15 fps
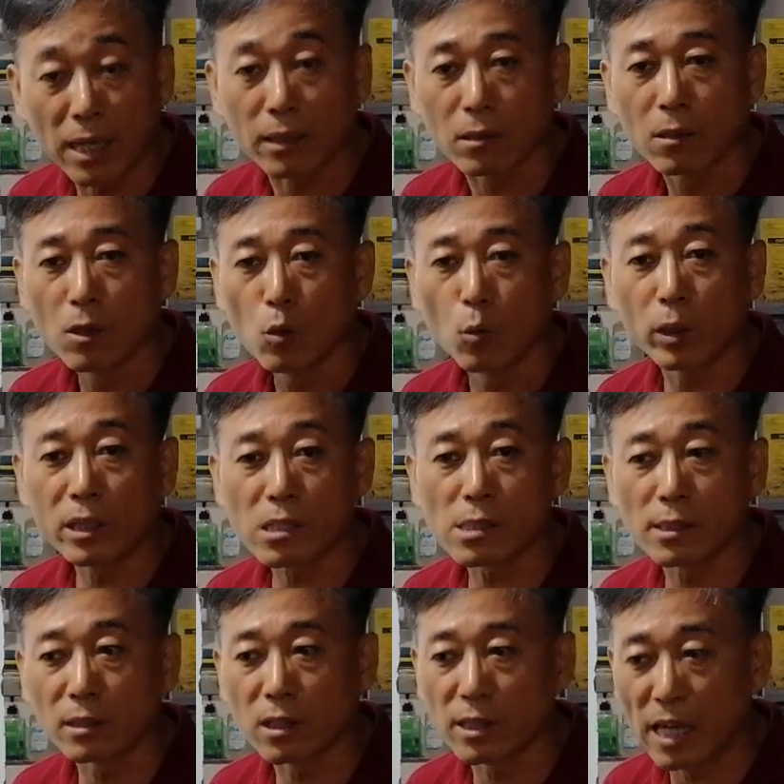But what
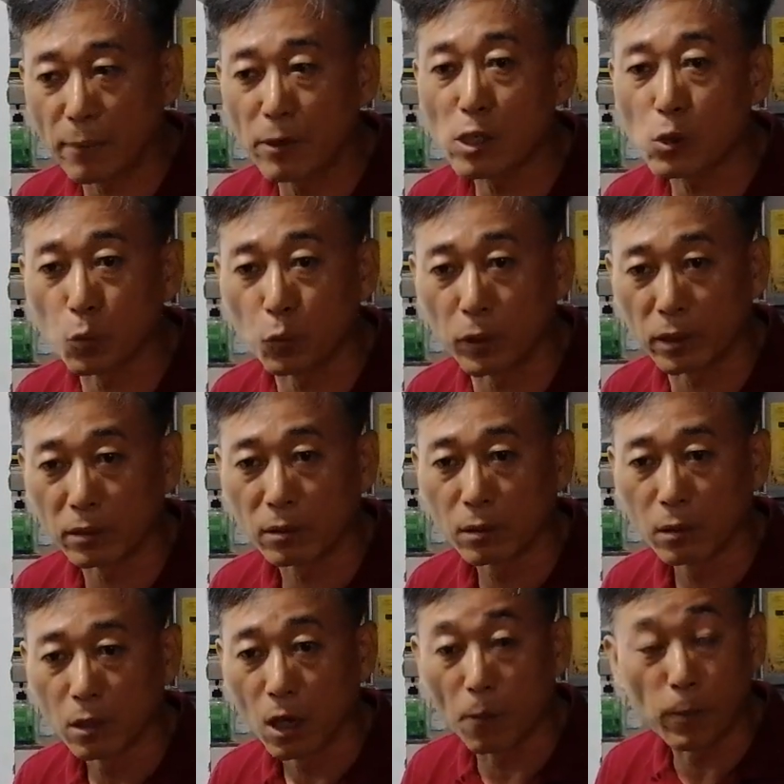is the devil's word?
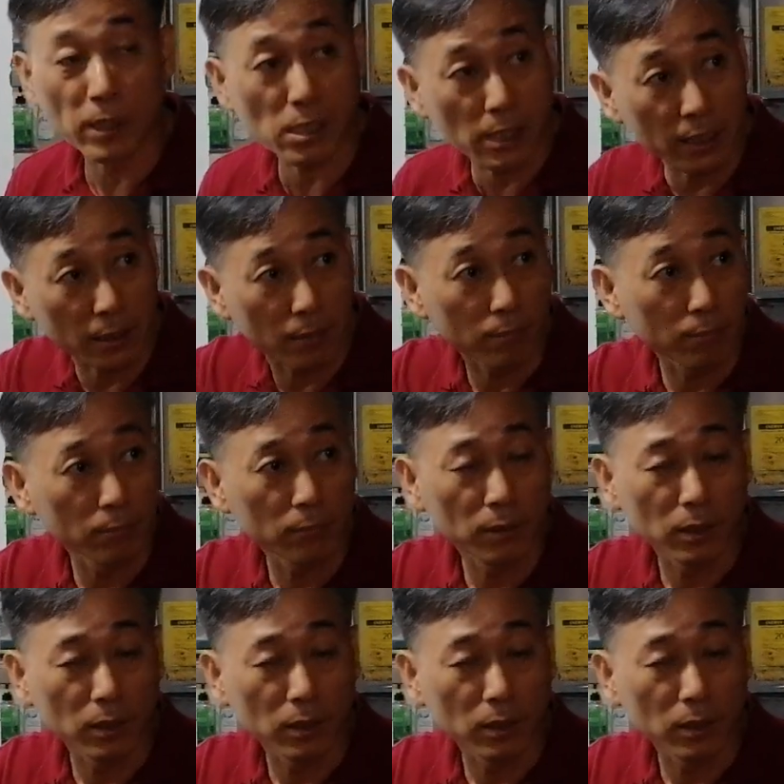Opposite.